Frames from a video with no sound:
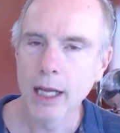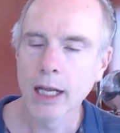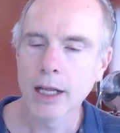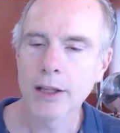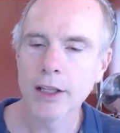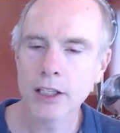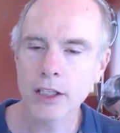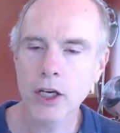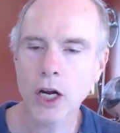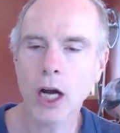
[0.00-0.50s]

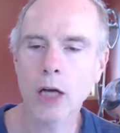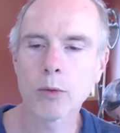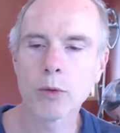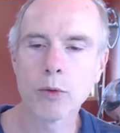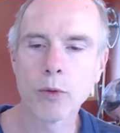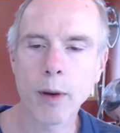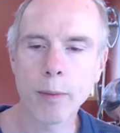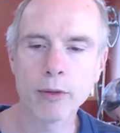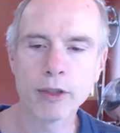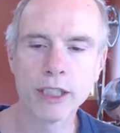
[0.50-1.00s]
This card
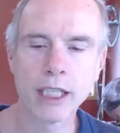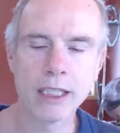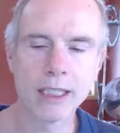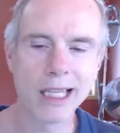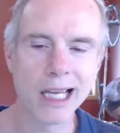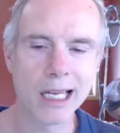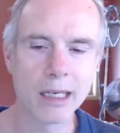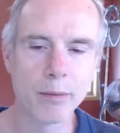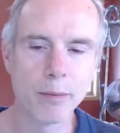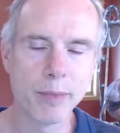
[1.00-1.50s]
would represent
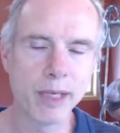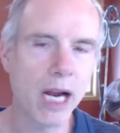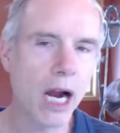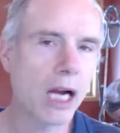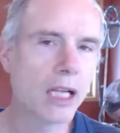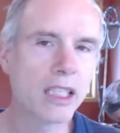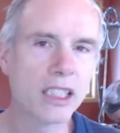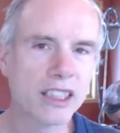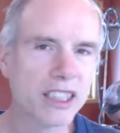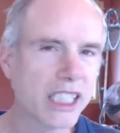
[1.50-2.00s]
that
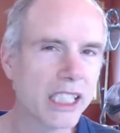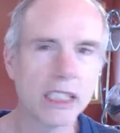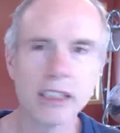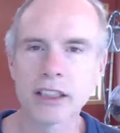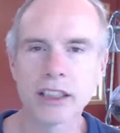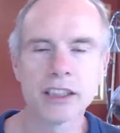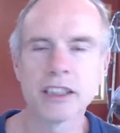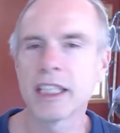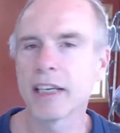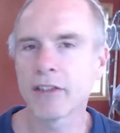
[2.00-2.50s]
behind the scenes
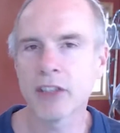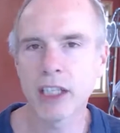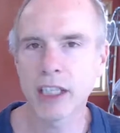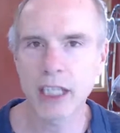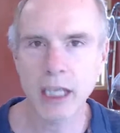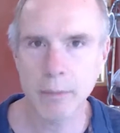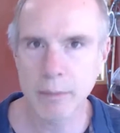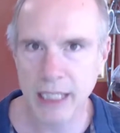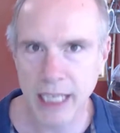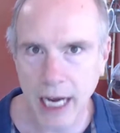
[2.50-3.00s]
it's never going to
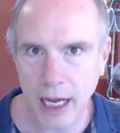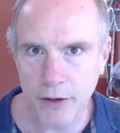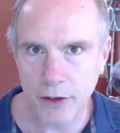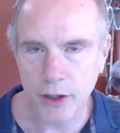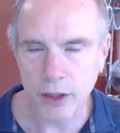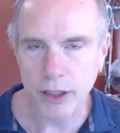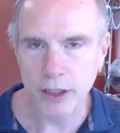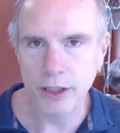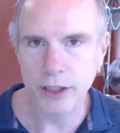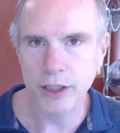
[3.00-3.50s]
come
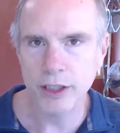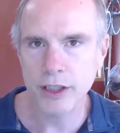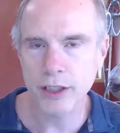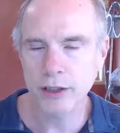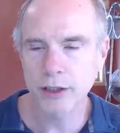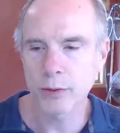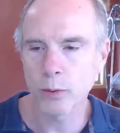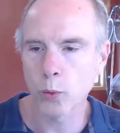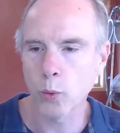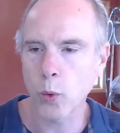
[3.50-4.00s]
together.
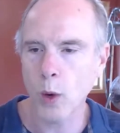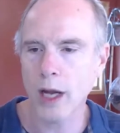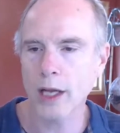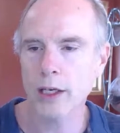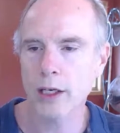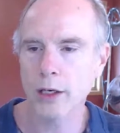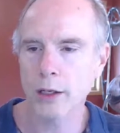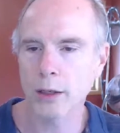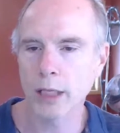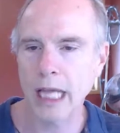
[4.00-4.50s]

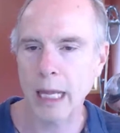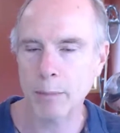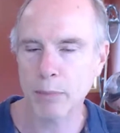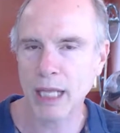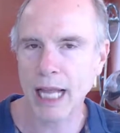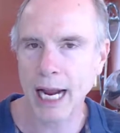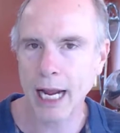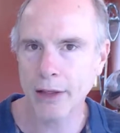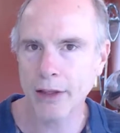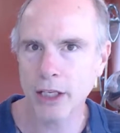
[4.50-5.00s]
That
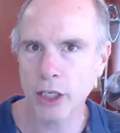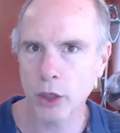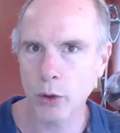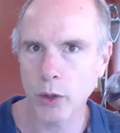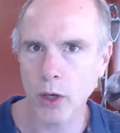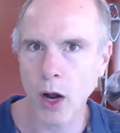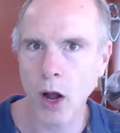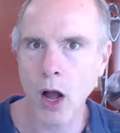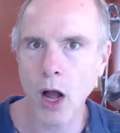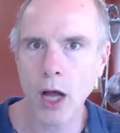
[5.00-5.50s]
plan that you
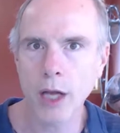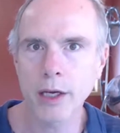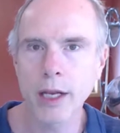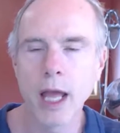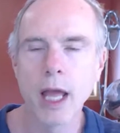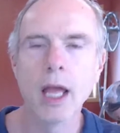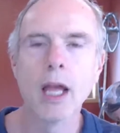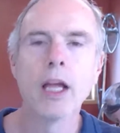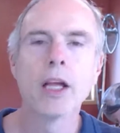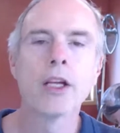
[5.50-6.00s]
were on,
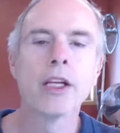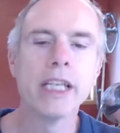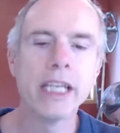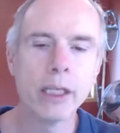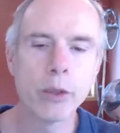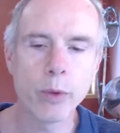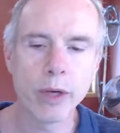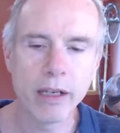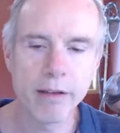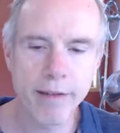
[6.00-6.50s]
you need
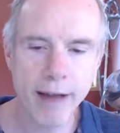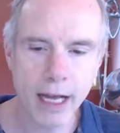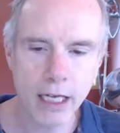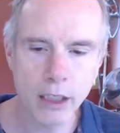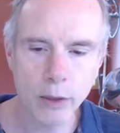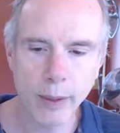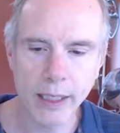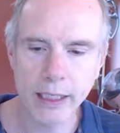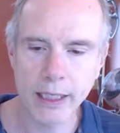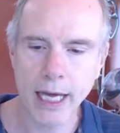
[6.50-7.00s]
to
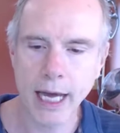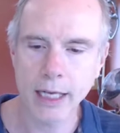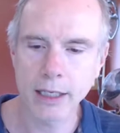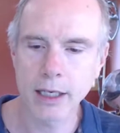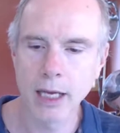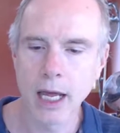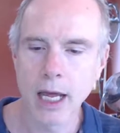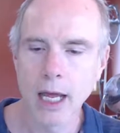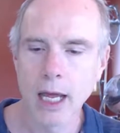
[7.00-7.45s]
reevaluate that.